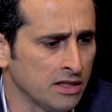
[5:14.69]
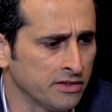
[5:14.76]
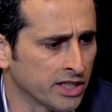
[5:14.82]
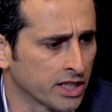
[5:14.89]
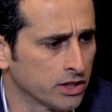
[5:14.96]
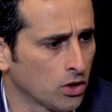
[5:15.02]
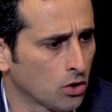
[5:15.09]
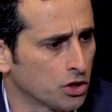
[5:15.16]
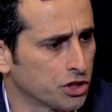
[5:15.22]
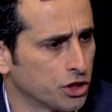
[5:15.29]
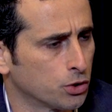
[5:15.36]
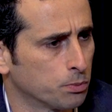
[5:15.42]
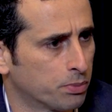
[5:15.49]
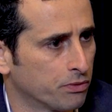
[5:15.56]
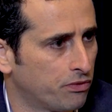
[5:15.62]
technology
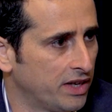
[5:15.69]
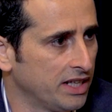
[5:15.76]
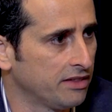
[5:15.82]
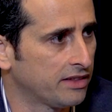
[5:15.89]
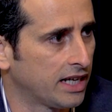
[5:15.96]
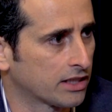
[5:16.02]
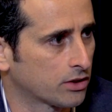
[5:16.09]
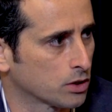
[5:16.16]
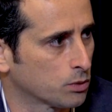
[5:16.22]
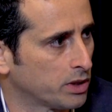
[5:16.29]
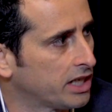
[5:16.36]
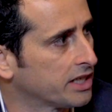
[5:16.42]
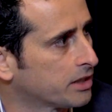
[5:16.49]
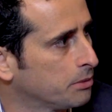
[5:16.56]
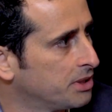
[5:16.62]
to prevent that, because we've
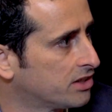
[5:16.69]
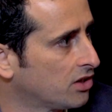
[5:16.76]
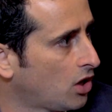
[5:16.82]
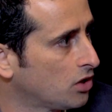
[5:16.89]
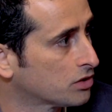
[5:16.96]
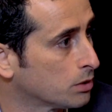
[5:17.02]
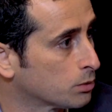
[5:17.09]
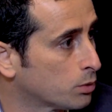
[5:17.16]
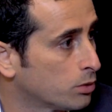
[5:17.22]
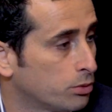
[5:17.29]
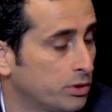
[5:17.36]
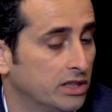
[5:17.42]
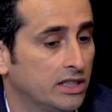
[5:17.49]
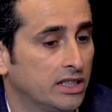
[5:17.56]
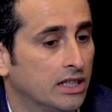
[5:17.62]
got to commit to outcomes, we're
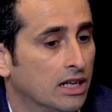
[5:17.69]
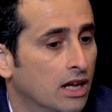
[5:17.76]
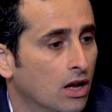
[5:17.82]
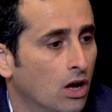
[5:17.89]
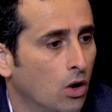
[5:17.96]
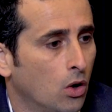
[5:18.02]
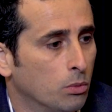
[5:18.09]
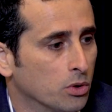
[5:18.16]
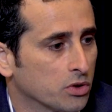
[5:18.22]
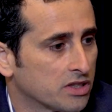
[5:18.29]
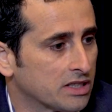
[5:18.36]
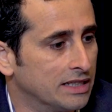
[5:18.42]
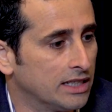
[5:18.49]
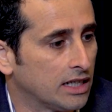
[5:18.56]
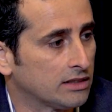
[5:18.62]
really
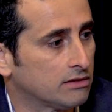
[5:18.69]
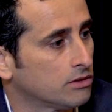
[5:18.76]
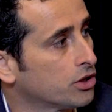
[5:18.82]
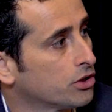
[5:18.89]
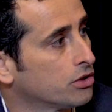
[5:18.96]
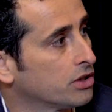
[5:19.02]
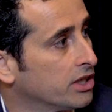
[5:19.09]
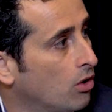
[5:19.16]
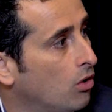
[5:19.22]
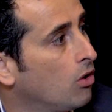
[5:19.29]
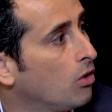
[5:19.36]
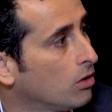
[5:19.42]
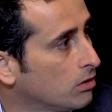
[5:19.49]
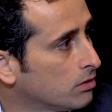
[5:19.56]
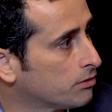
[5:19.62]
almost not hurt at
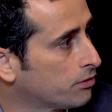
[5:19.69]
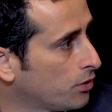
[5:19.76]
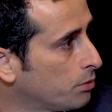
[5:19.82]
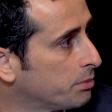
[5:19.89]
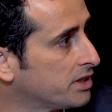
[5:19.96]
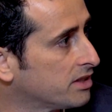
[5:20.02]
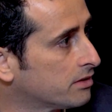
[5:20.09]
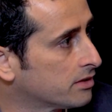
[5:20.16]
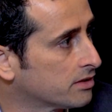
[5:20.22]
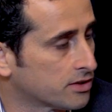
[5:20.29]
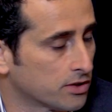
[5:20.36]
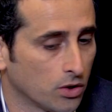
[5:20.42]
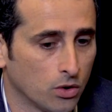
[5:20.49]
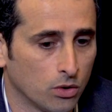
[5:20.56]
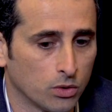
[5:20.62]
all from it.
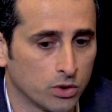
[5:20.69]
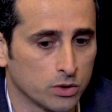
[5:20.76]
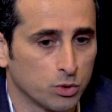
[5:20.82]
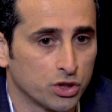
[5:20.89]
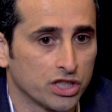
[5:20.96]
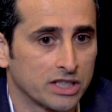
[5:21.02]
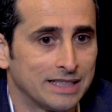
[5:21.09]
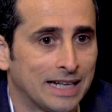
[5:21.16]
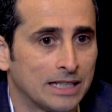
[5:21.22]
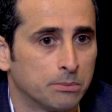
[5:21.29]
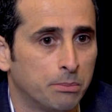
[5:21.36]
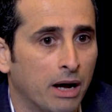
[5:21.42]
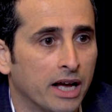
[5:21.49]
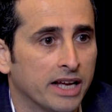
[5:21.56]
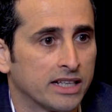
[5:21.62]
So, because we're just
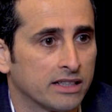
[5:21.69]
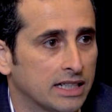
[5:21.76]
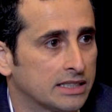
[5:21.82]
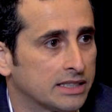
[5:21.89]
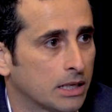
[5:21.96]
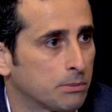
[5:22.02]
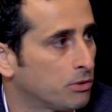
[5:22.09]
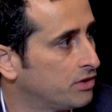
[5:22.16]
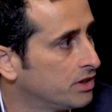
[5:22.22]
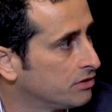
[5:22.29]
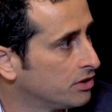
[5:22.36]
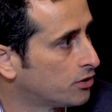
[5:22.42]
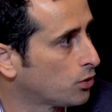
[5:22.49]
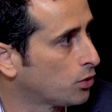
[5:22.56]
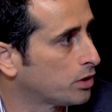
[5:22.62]
not buying that type of
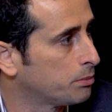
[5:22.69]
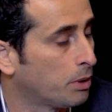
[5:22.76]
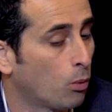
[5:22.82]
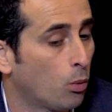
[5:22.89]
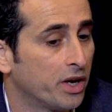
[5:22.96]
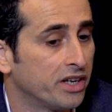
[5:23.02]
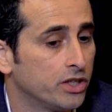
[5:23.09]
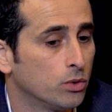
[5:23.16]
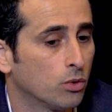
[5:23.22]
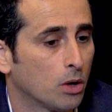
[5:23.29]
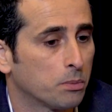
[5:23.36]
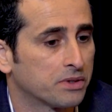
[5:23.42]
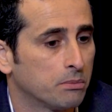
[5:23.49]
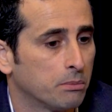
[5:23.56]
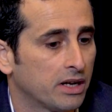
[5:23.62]
inventory. But when you
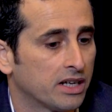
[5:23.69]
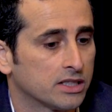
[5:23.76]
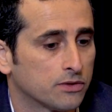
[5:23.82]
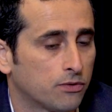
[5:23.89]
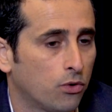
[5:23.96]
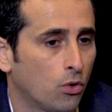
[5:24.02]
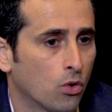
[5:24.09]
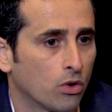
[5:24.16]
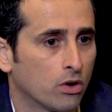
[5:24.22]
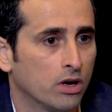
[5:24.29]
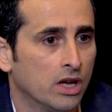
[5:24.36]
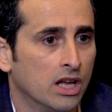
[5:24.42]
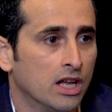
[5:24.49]
optimize for